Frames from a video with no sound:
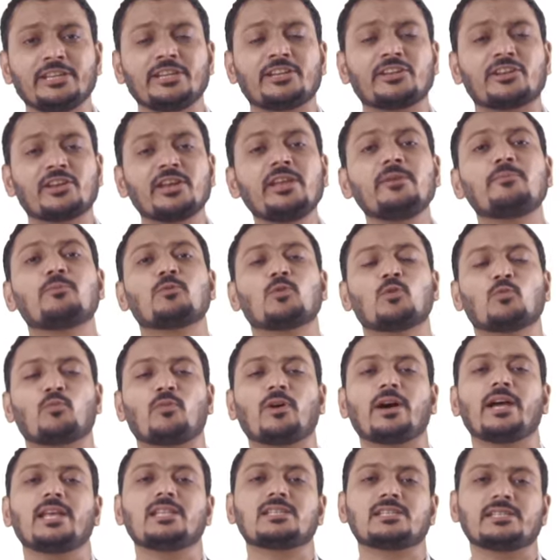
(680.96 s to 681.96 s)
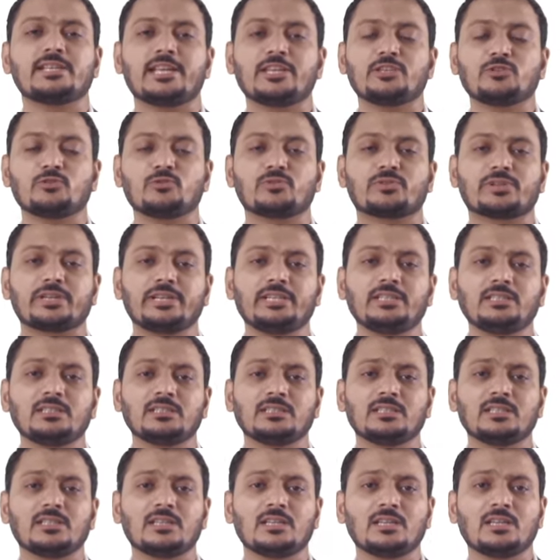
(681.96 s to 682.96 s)
the three profiles in EduTree.
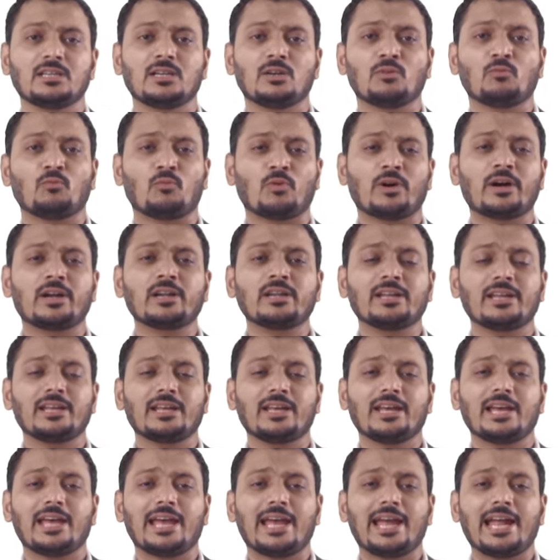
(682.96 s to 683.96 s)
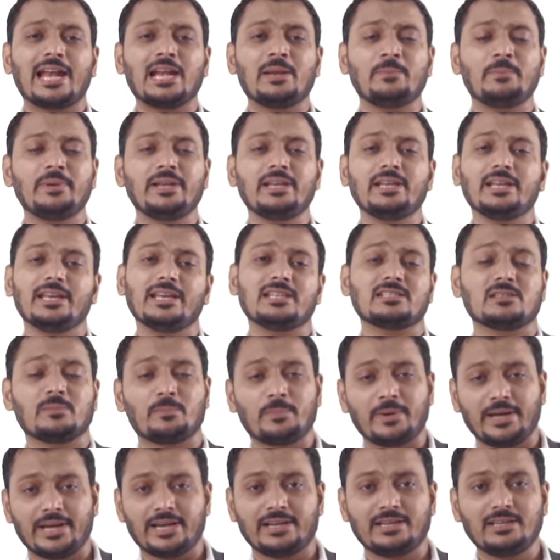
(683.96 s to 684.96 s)
One admin is a
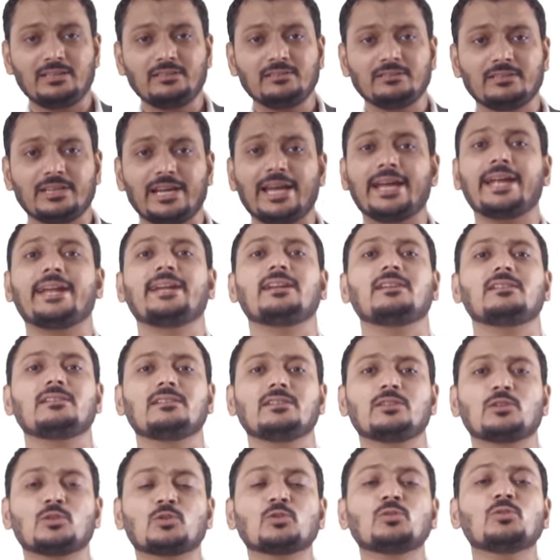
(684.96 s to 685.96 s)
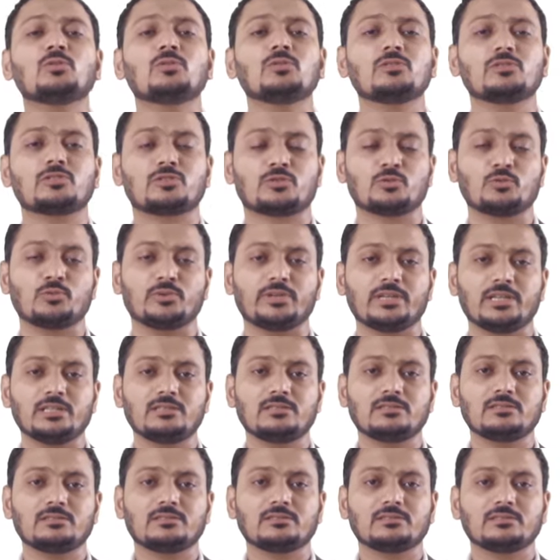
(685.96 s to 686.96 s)
parent and two
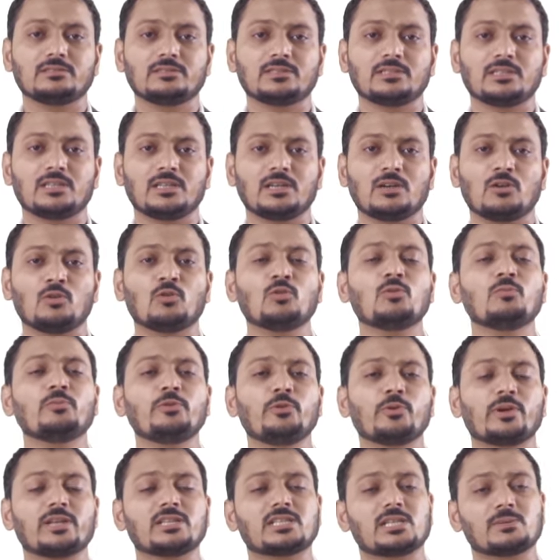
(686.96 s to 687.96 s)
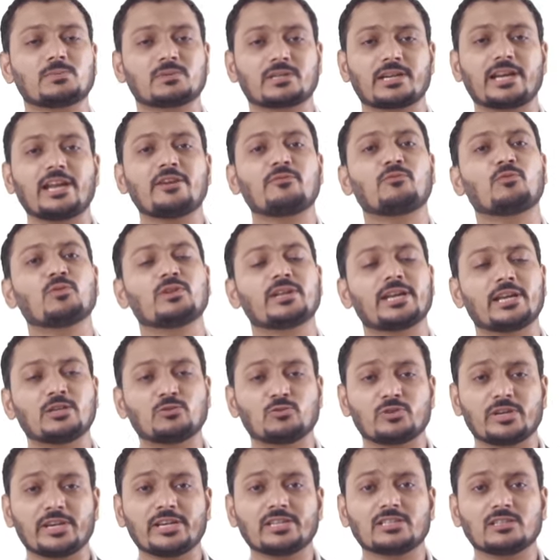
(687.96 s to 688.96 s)
students whom you can subscribe for their
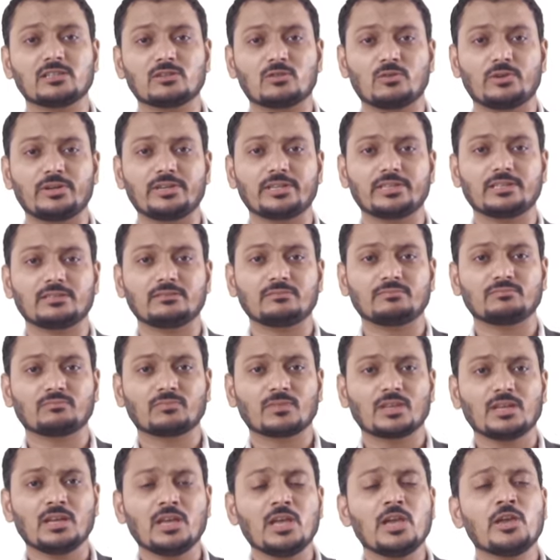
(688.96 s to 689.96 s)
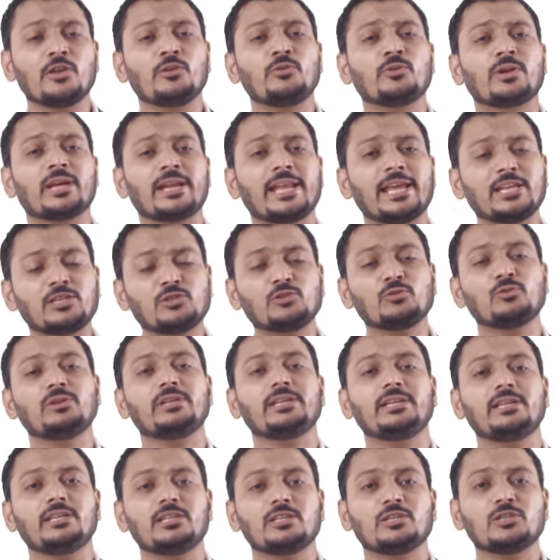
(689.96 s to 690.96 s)
educational content. You can
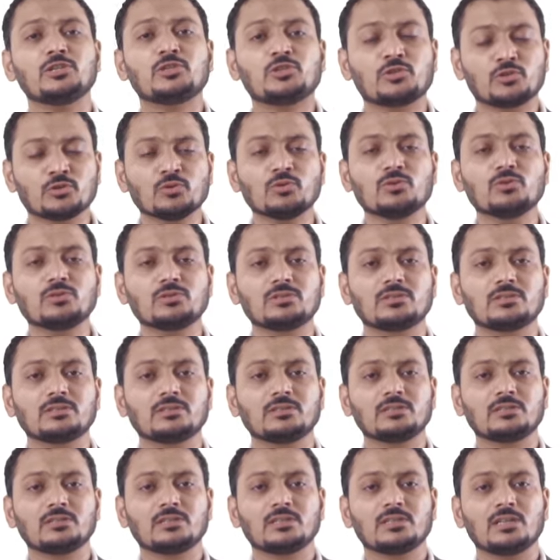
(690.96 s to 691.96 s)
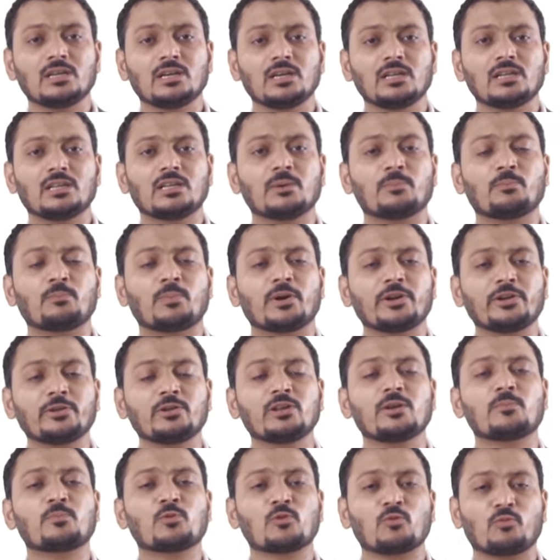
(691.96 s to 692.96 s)
actually choose the
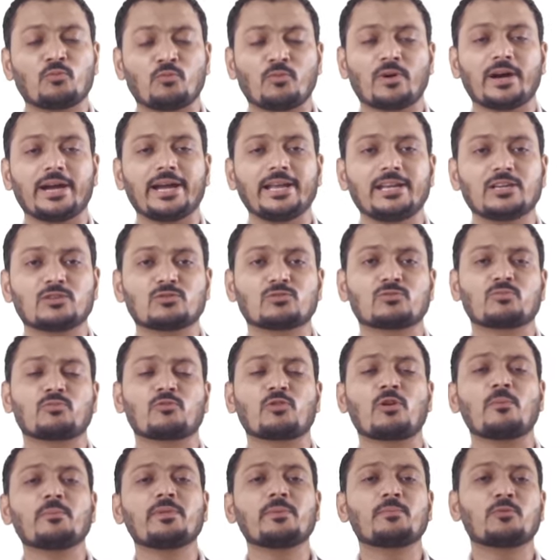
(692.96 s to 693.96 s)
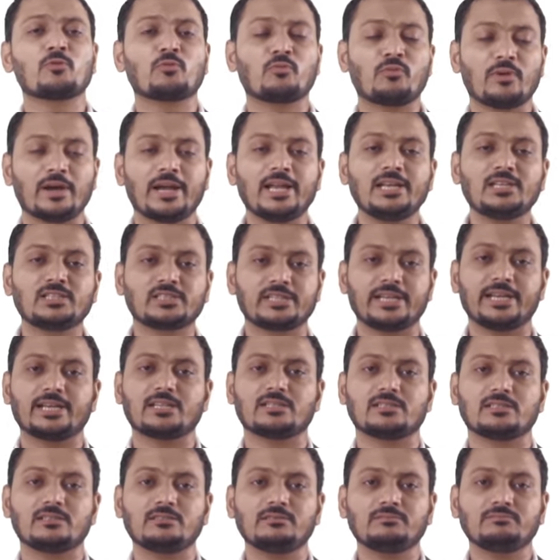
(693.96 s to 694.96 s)
particular profile from the profile
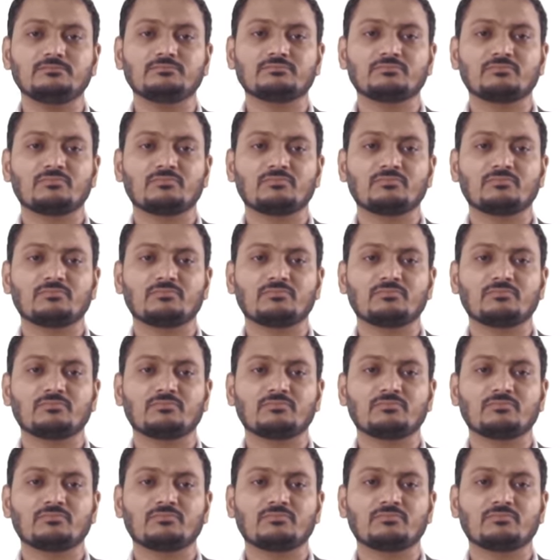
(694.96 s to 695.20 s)
section